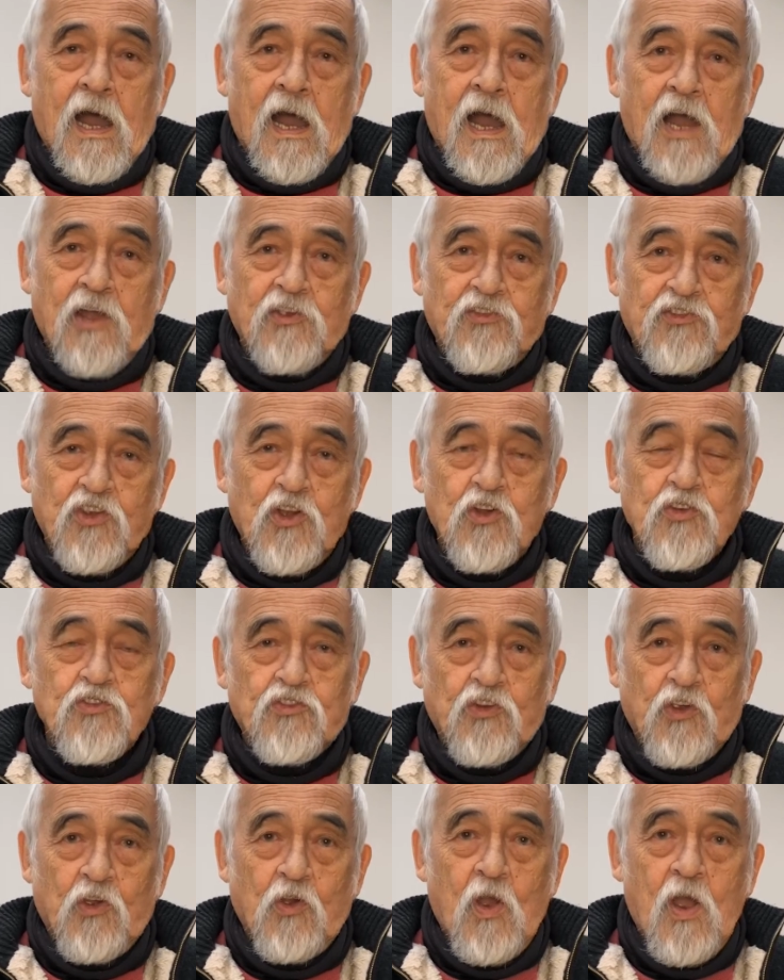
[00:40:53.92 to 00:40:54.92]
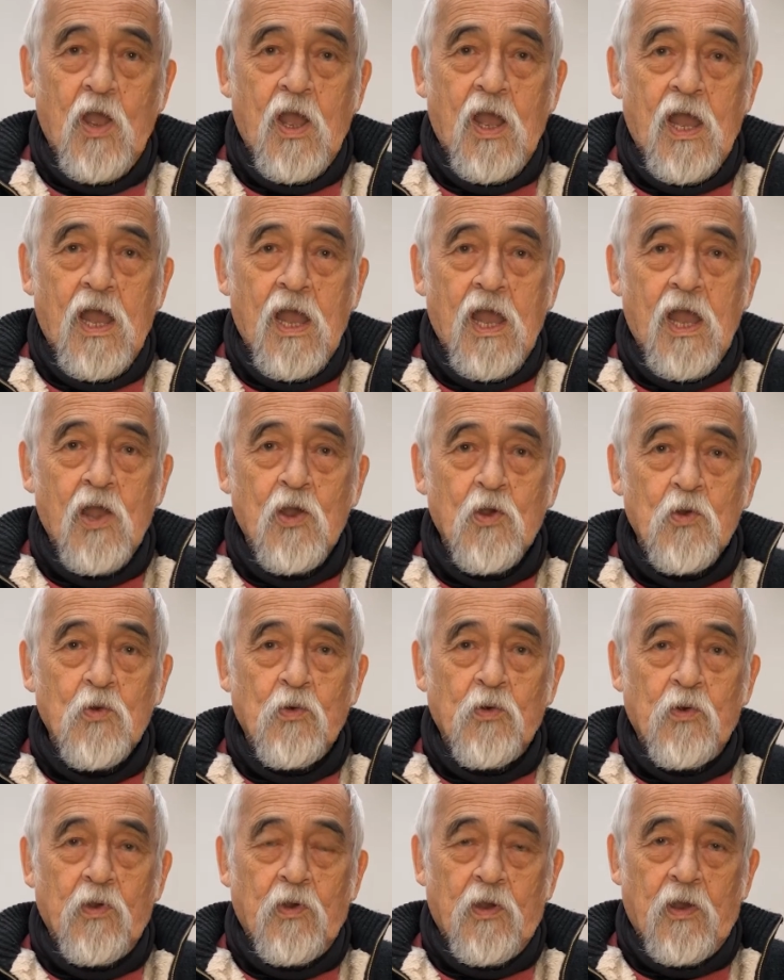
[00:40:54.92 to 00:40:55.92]
I showed you how
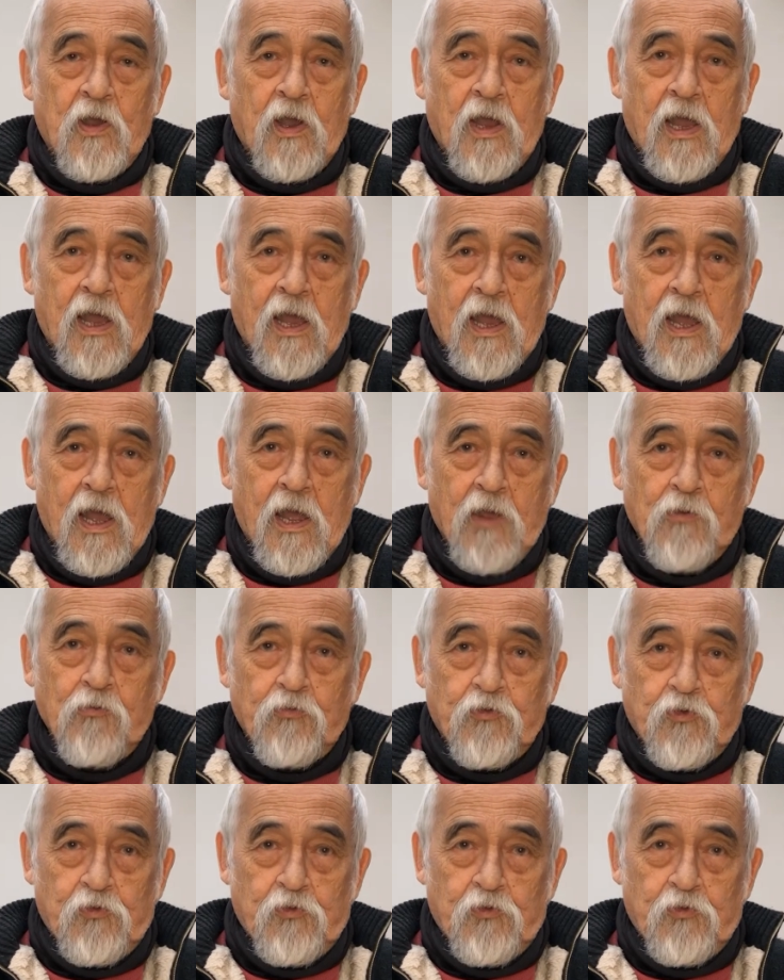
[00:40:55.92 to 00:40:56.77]
I